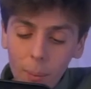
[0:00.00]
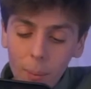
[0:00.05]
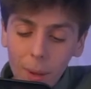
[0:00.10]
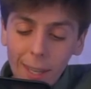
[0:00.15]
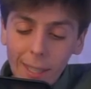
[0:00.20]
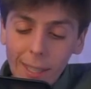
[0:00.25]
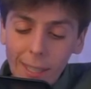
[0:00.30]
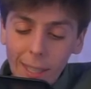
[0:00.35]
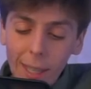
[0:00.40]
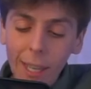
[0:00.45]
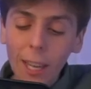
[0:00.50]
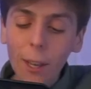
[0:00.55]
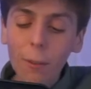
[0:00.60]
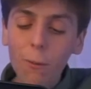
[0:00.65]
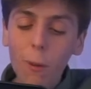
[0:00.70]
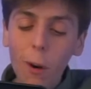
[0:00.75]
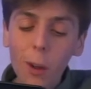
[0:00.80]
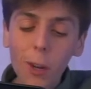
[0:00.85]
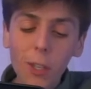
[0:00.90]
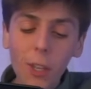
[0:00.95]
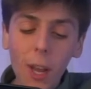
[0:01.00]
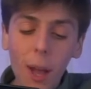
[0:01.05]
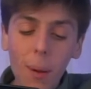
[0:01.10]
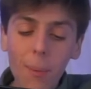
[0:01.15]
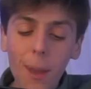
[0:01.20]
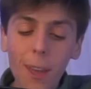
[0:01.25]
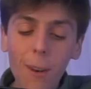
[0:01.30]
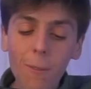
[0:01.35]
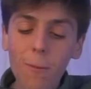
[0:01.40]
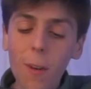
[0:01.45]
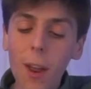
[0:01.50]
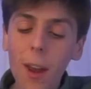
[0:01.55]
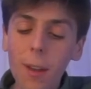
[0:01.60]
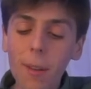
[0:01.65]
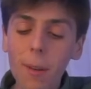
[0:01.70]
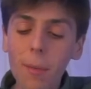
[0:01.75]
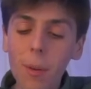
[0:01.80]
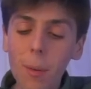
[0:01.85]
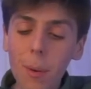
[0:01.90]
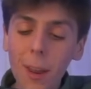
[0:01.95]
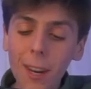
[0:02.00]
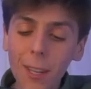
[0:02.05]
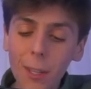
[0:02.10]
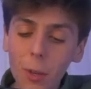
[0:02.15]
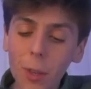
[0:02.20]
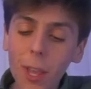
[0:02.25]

I'm going to delete Photoshop in front of everybody